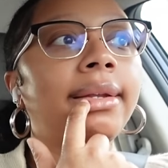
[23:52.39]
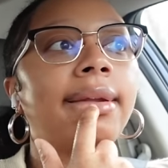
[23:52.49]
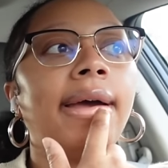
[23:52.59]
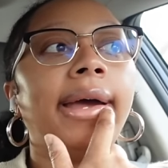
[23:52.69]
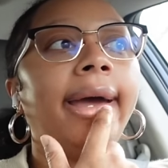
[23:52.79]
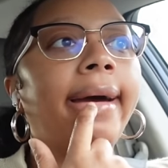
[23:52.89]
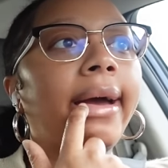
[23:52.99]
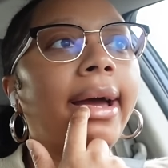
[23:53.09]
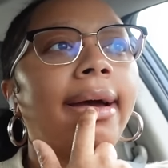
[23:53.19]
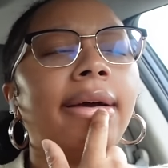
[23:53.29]
that
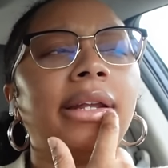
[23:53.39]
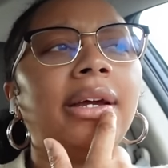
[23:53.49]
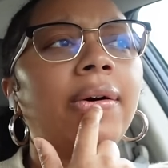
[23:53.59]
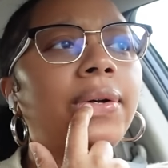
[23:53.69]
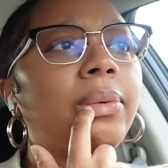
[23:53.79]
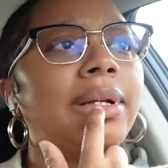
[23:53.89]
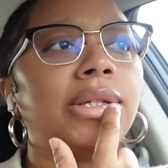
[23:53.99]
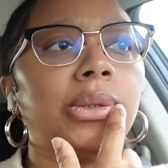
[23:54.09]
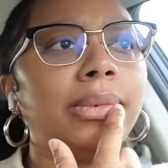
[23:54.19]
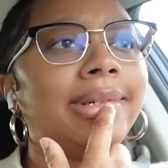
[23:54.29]
I think I only went
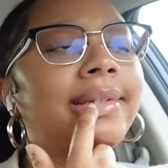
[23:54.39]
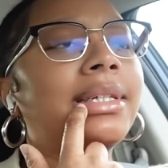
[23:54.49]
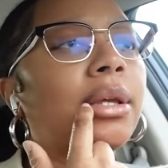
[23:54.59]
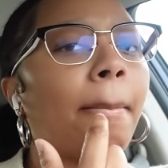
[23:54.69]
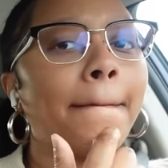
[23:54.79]
to once.